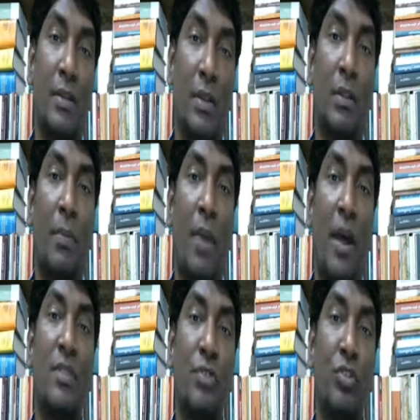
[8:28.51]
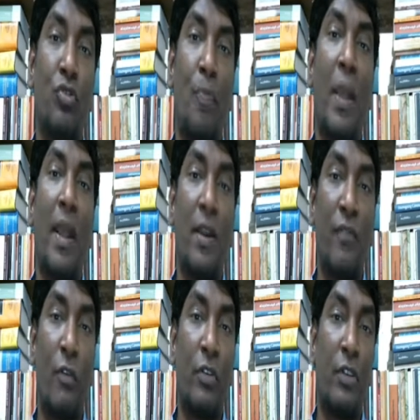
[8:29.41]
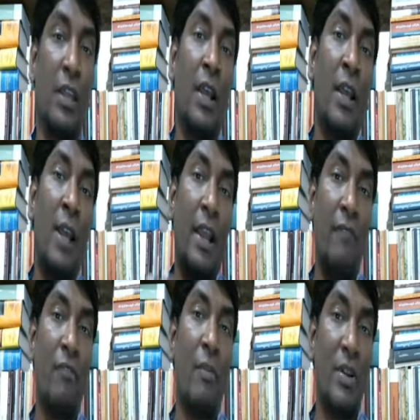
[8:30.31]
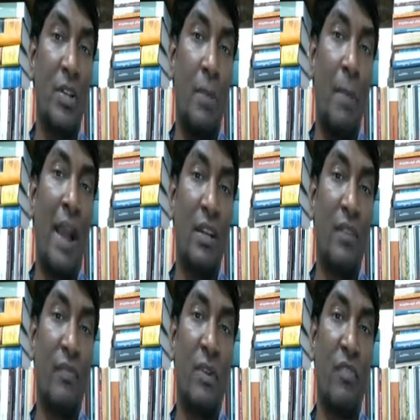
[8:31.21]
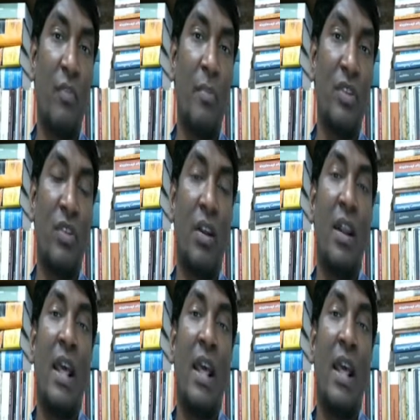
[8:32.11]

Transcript: the price which you paid for the information, packet of information,